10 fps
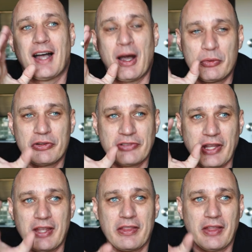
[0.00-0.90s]
I would
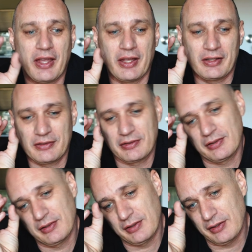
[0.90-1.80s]
say
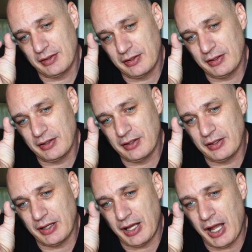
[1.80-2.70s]
that
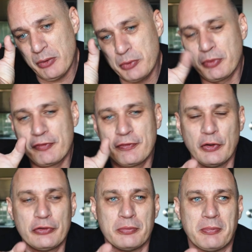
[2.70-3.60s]
I would
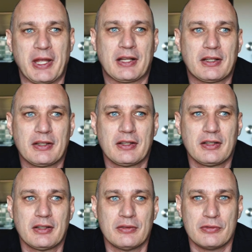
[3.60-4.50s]
prefer to make
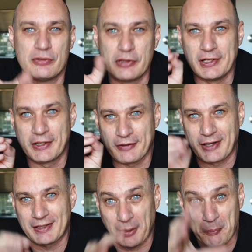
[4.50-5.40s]
really
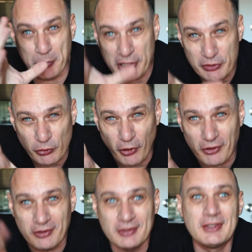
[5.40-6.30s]
great
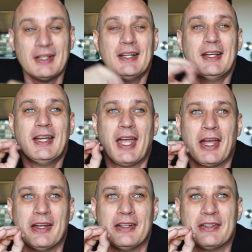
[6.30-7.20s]
B-roll
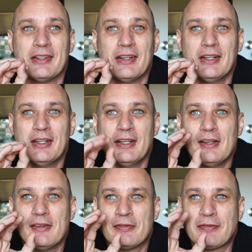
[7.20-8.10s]
and
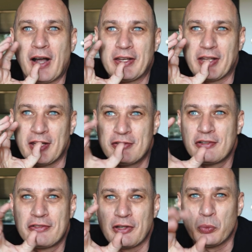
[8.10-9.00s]
find
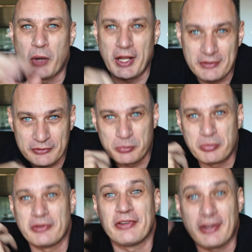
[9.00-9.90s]
interesting ways to
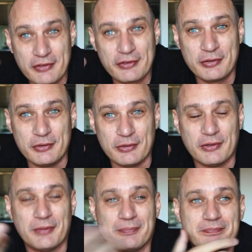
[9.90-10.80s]
present to you.